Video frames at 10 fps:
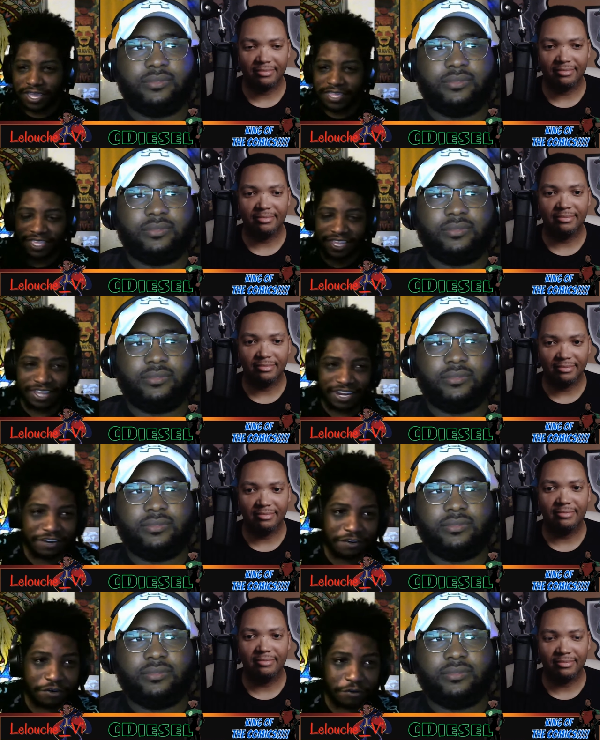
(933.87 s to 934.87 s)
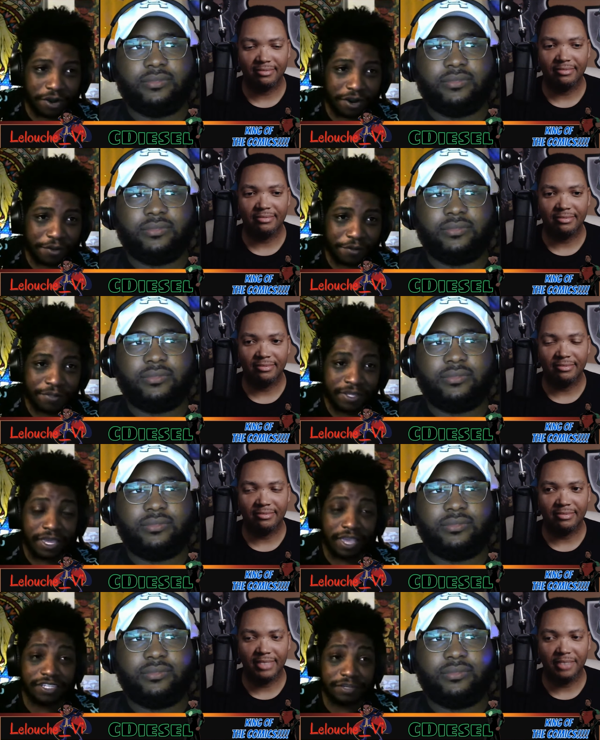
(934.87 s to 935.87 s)
Speaker 1: and then landing on the ground.
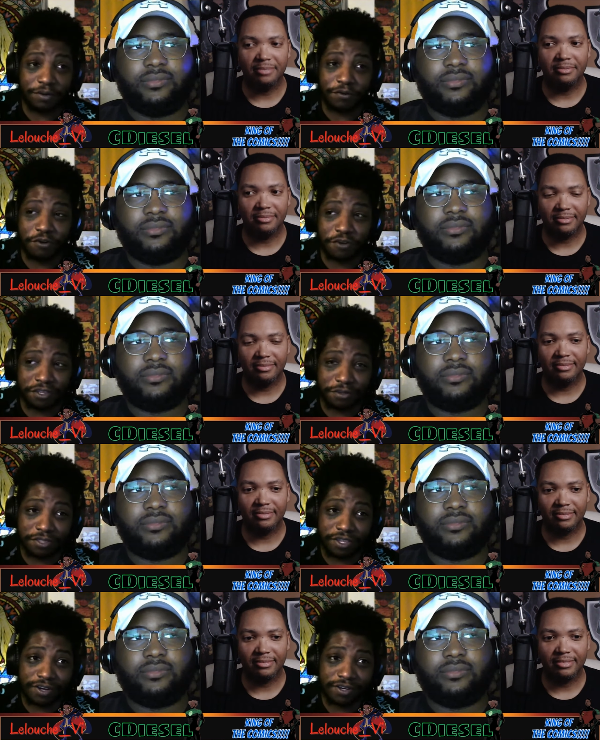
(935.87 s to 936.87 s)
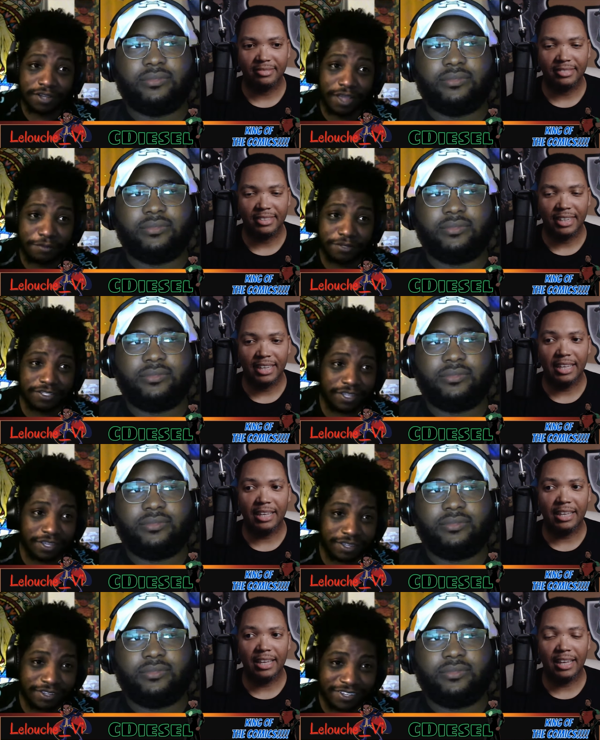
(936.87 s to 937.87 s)
He should have been roadkill there. I'm just saying.
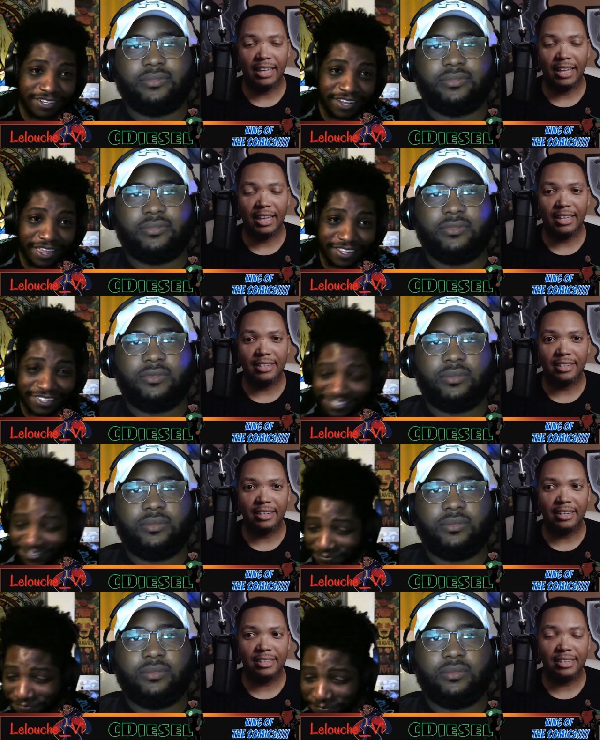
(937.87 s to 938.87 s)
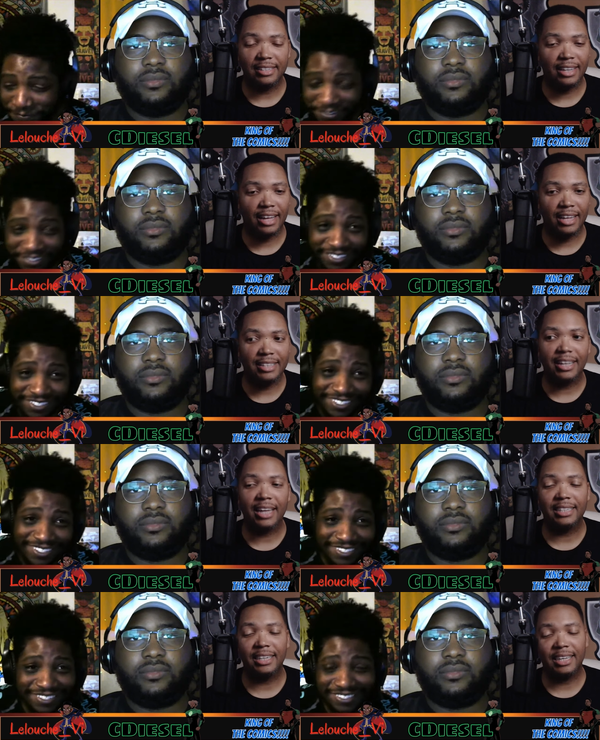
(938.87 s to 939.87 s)
Speaker 2: It, it's uh, it's it's a lot. It's a lot to
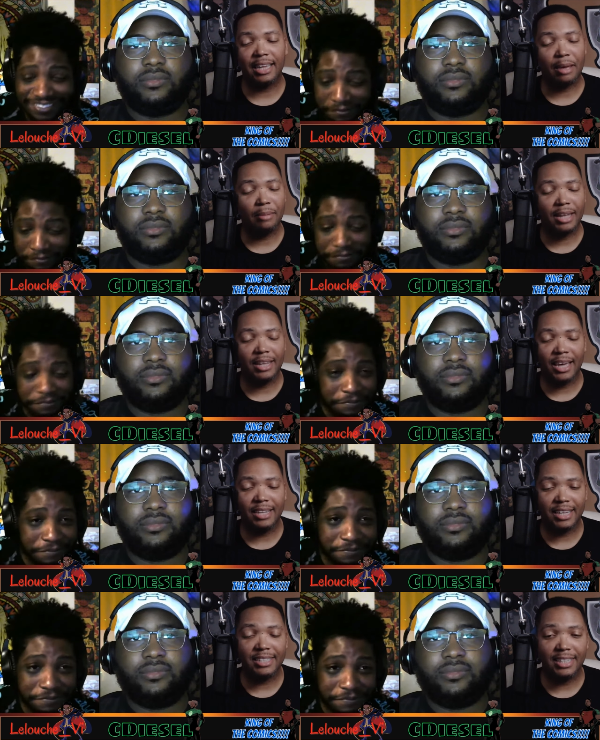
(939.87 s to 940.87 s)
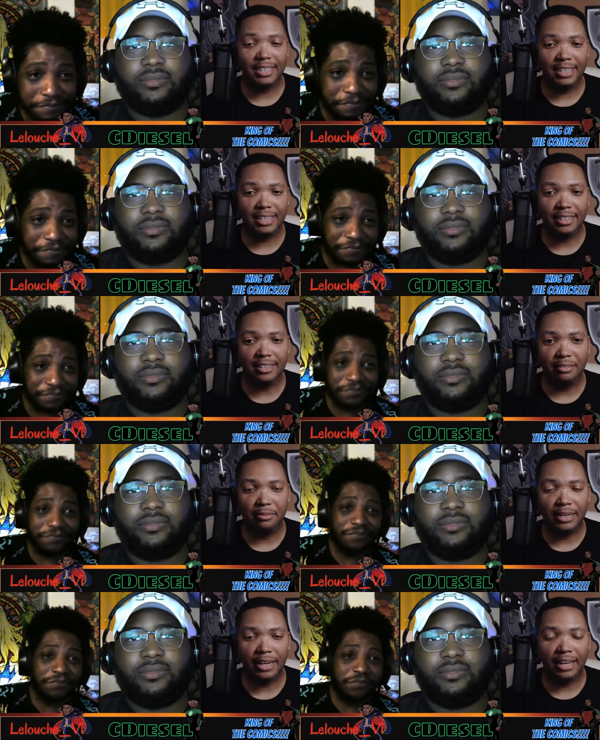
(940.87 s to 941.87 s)
take in. I'm not gonna lie. It's a lot to take in
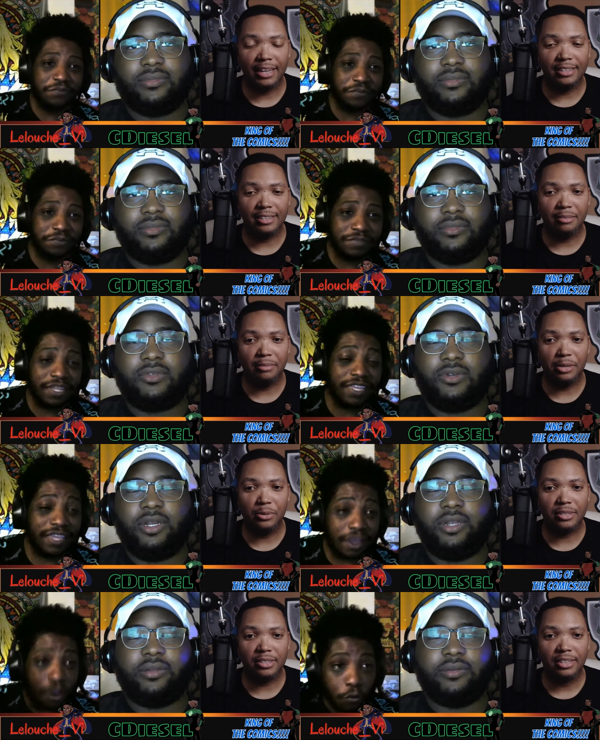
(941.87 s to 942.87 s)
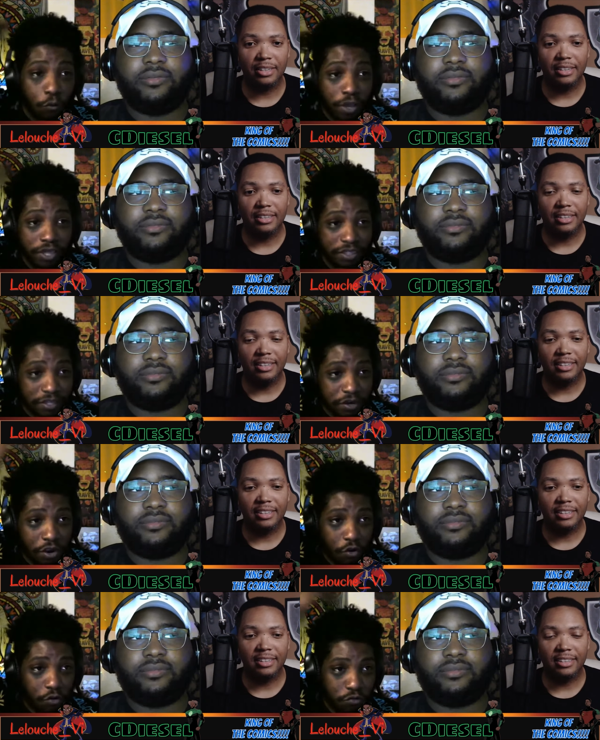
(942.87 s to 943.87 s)
but uh, it's uh, but again,
Speaker 1: hard. with
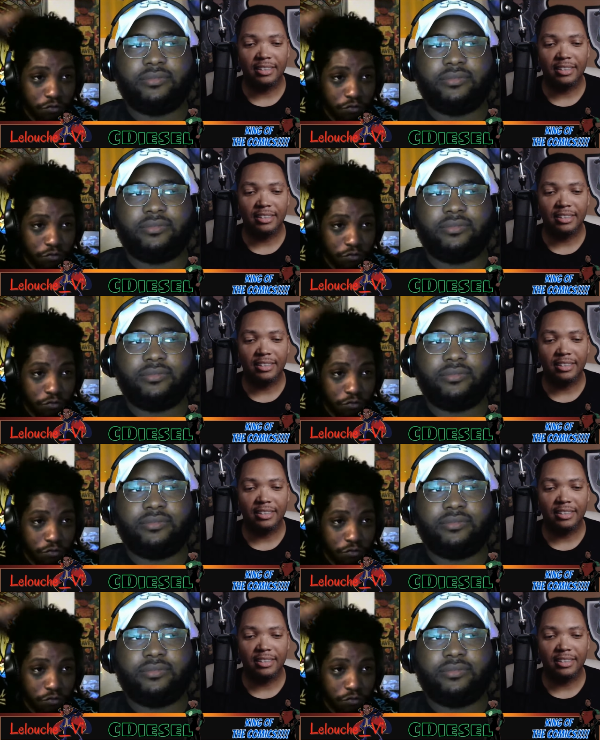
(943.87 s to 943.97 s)
no